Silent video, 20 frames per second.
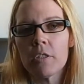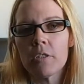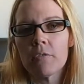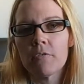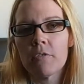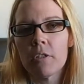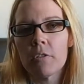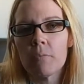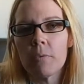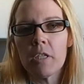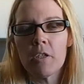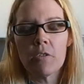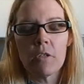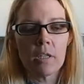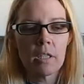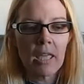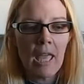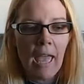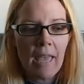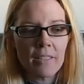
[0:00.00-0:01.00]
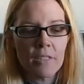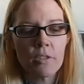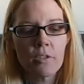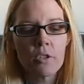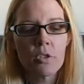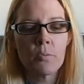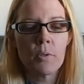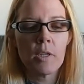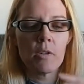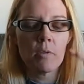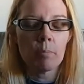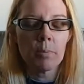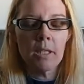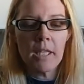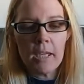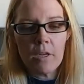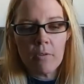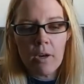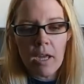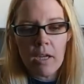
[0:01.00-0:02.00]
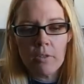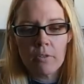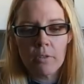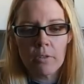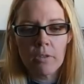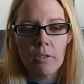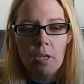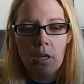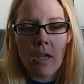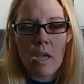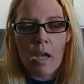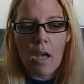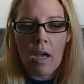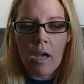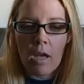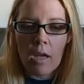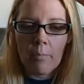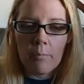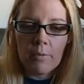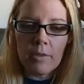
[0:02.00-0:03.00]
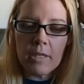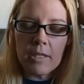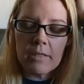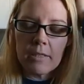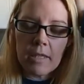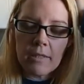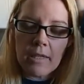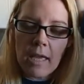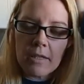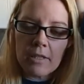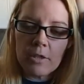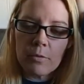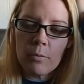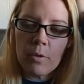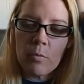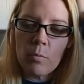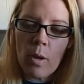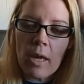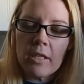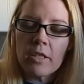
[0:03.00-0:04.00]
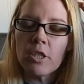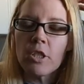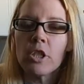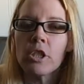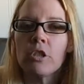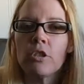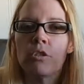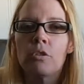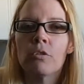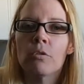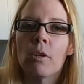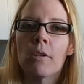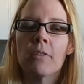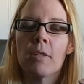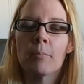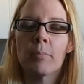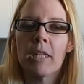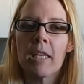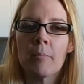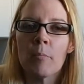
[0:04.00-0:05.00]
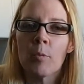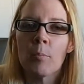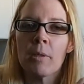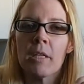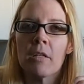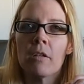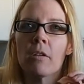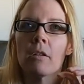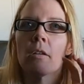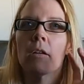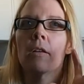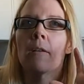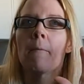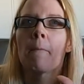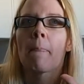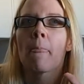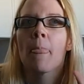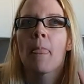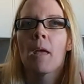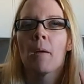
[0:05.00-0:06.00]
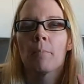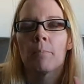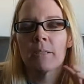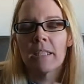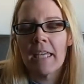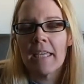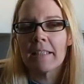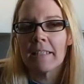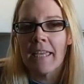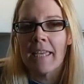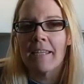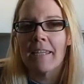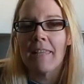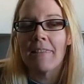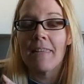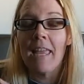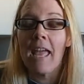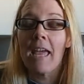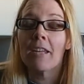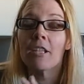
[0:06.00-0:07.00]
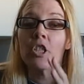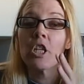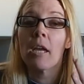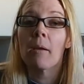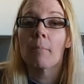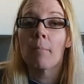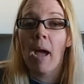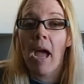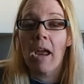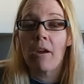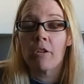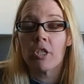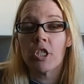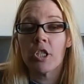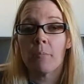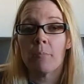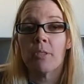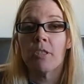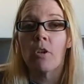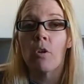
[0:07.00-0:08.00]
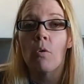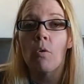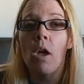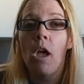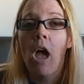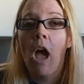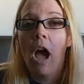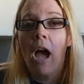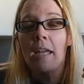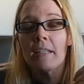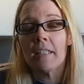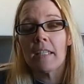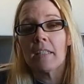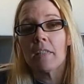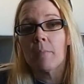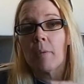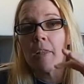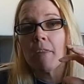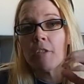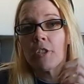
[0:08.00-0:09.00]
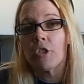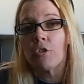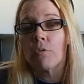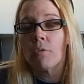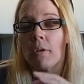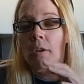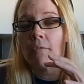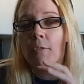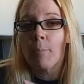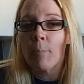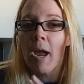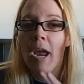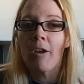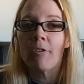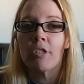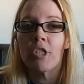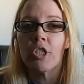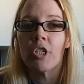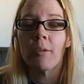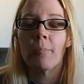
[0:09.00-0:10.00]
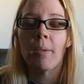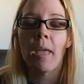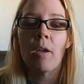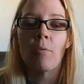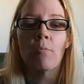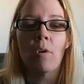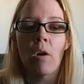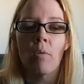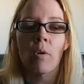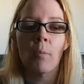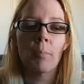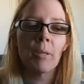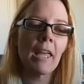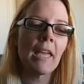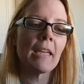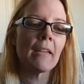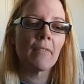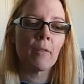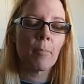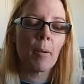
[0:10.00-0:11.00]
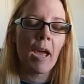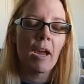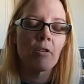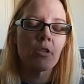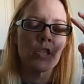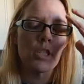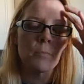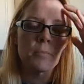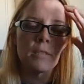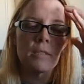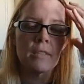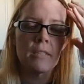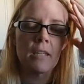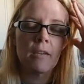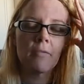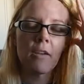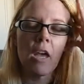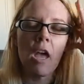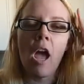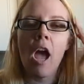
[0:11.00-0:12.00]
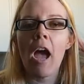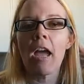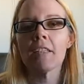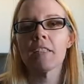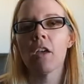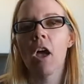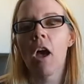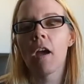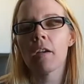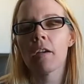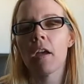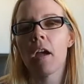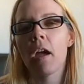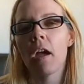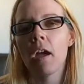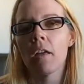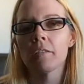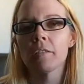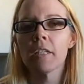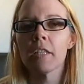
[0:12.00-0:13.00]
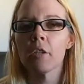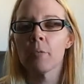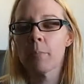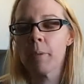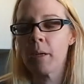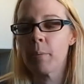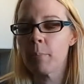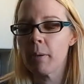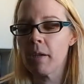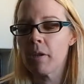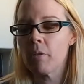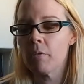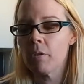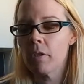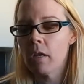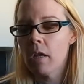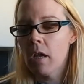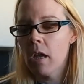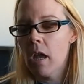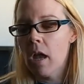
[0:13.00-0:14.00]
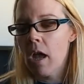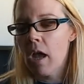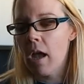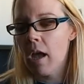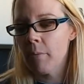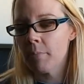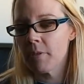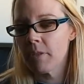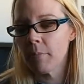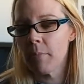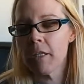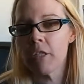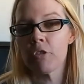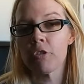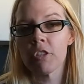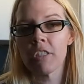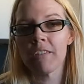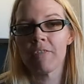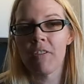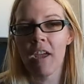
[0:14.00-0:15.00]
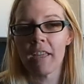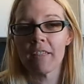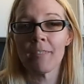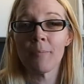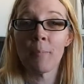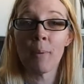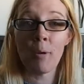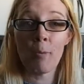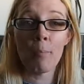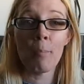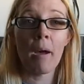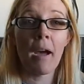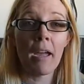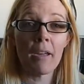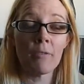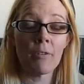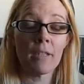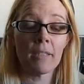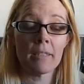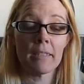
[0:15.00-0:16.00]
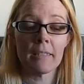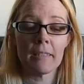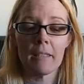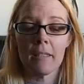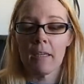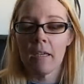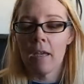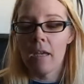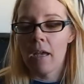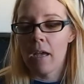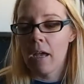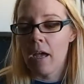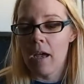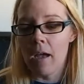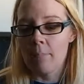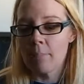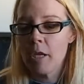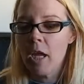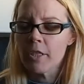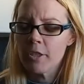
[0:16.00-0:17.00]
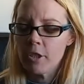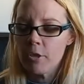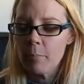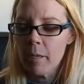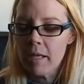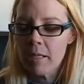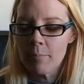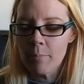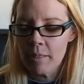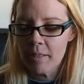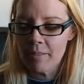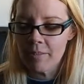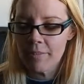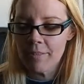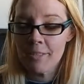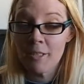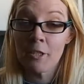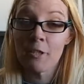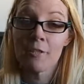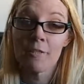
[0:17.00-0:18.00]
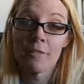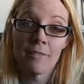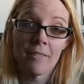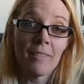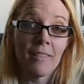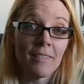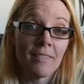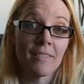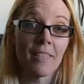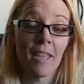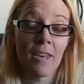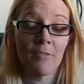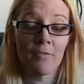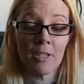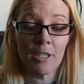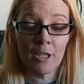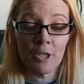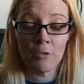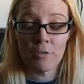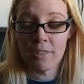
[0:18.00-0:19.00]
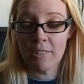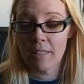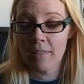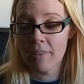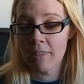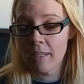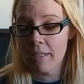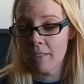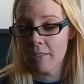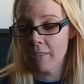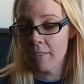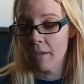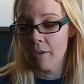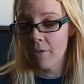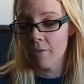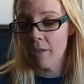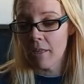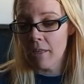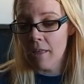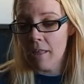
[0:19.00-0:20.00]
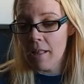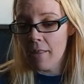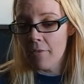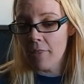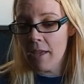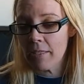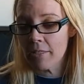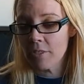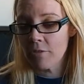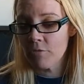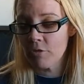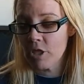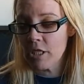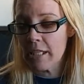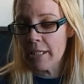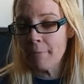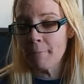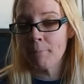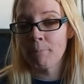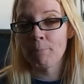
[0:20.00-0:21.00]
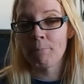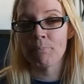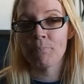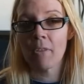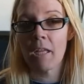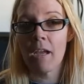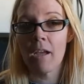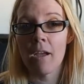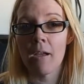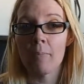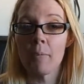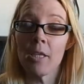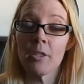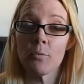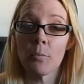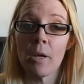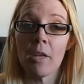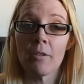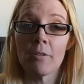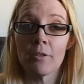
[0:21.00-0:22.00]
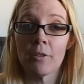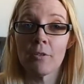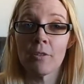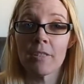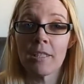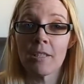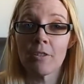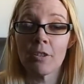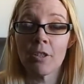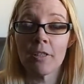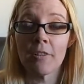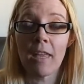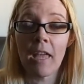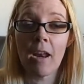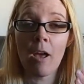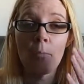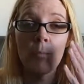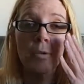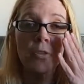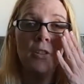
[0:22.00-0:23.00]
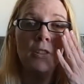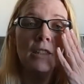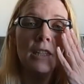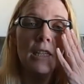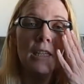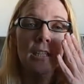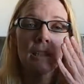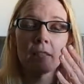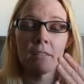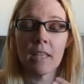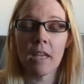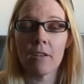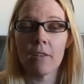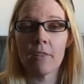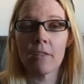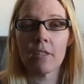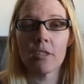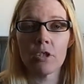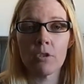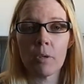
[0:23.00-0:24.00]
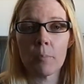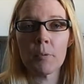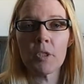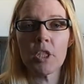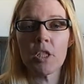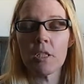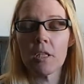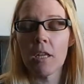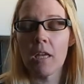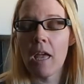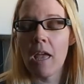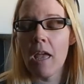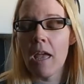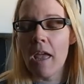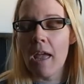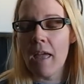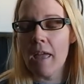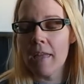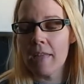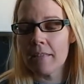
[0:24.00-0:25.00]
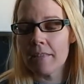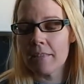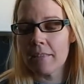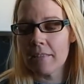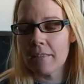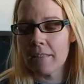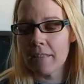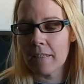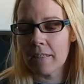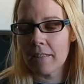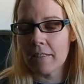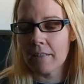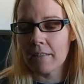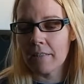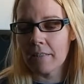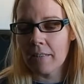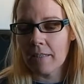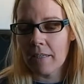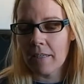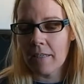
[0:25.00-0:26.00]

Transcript: to different, we go to castles, we go to playgrounds, um, things like that. So we went to the Playmobil Playland and they had a giant pirate ship. So I take them on the tour of the pirate ship and while we're playing on the pirate ships and stuff, I talk a little bit about um, some interesting facts about pirates. Um, not too many, but it's still, it's kind of an interesting thing. So that's free um, as well. You can take a look at that. I'll put the link down in the description and uh,